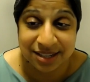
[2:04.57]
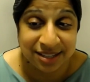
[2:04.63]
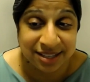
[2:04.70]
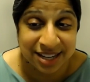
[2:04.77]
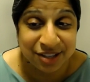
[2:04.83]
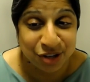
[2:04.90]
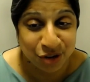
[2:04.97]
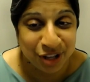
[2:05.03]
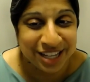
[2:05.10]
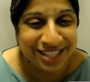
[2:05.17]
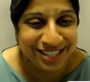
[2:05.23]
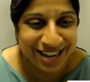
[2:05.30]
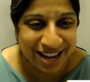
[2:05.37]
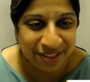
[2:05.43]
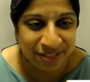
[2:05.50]
it doesn't necessarily
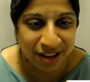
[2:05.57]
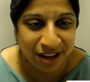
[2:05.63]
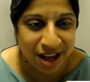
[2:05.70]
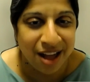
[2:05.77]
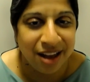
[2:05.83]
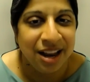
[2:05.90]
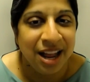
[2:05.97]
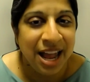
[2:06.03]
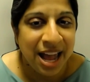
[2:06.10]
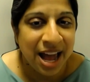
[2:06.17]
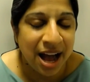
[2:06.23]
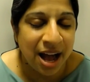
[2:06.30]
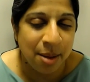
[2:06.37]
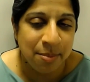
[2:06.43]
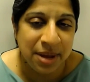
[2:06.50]
stay in the gut
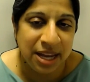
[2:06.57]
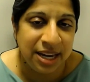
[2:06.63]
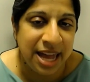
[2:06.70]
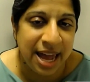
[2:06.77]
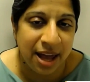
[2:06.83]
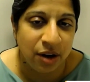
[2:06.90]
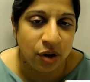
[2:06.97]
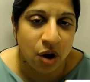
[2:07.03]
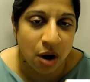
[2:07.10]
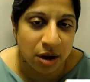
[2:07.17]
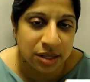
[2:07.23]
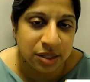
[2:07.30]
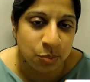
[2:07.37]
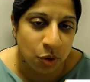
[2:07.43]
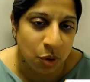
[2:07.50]
um, it can
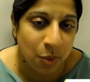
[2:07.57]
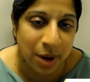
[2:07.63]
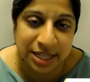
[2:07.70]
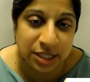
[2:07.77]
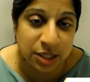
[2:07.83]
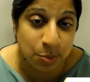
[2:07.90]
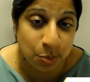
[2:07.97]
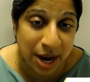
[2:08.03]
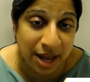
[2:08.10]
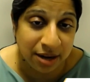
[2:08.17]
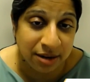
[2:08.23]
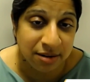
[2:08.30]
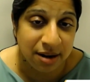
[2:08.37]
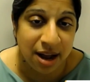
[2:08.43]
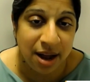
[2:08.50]
cause more
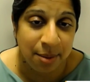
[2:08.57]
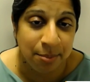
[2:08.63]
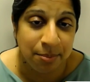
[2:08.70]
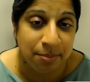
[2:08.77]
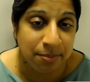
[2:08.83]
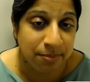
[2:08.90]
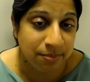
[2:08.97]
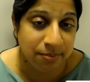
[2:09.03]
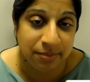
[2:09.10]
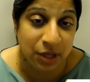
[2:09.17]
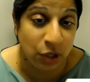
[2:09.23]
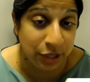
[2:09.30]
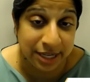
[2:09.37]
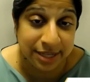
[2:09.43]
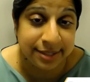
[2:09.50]
widespread um,
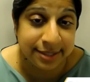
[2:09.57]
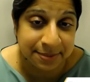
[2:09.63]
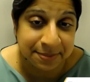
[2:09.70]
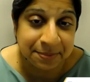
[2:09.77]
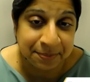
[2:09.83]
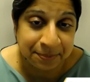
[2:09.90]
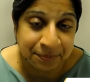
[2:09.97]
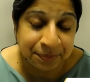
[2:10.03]
illness